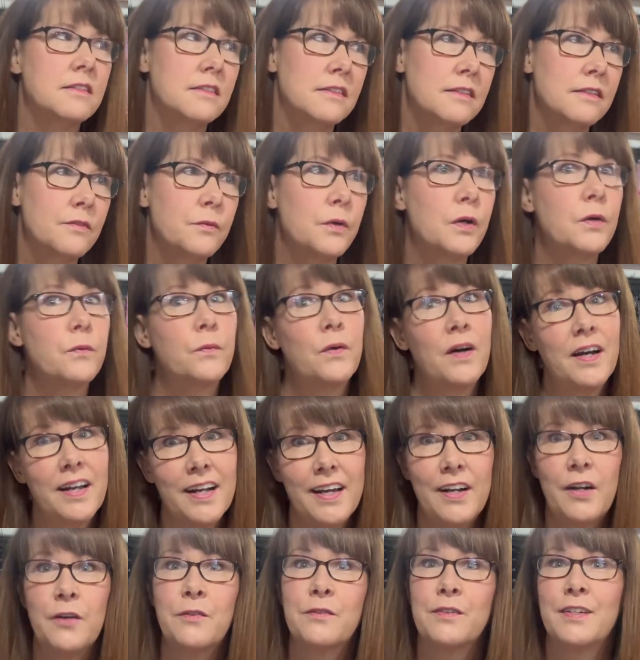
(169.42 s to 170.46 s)
well, one, I
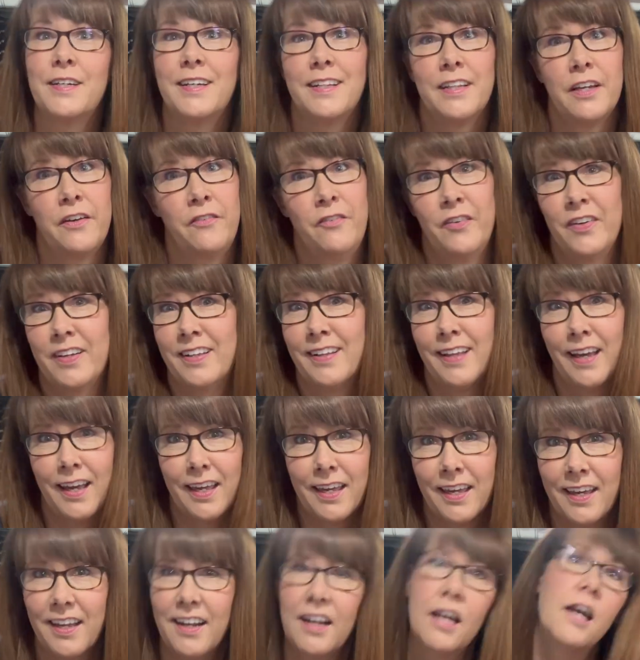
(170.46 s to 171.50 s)
don't really feel like
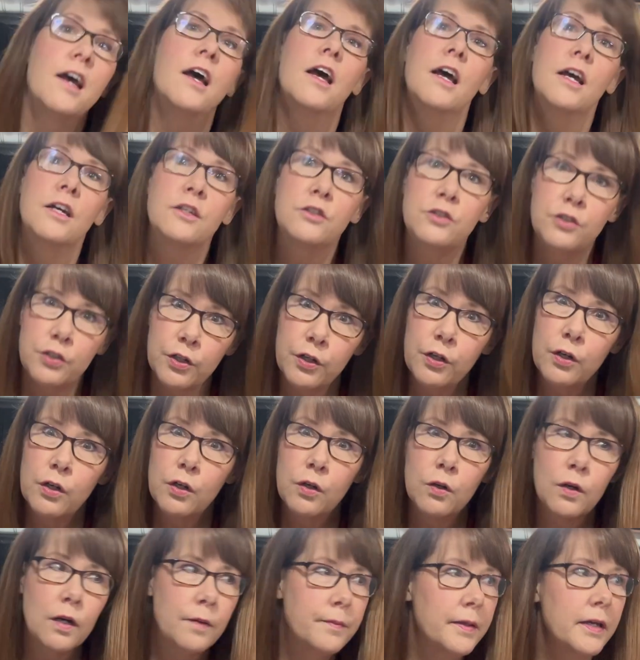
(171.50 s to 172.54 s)
it. Two,
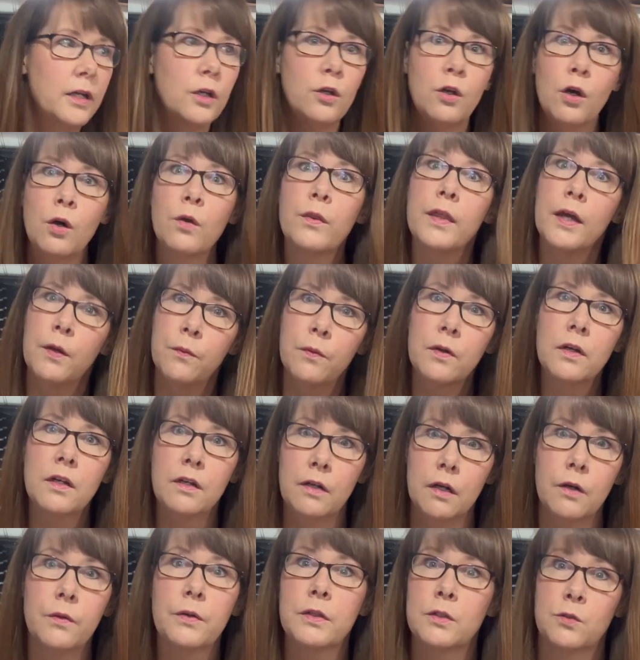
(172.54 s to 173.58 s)
I'm like, no, they want to
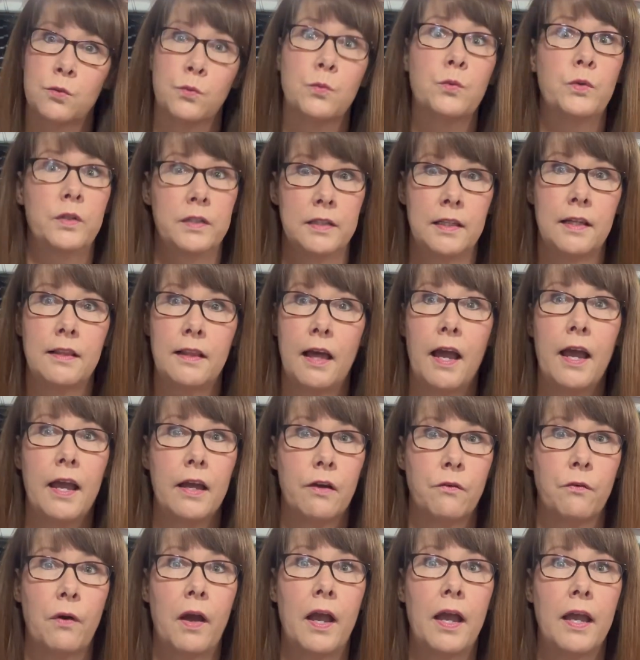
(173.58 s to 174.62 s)
know what it's really
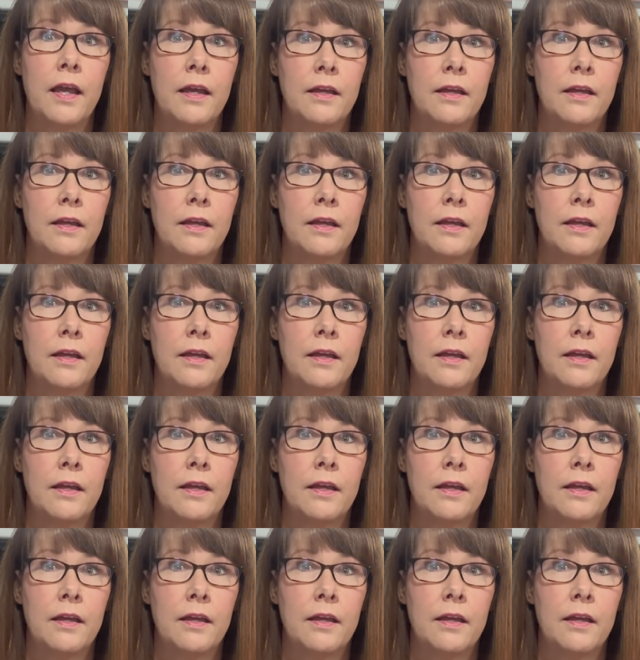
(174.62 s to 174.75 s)
like, right?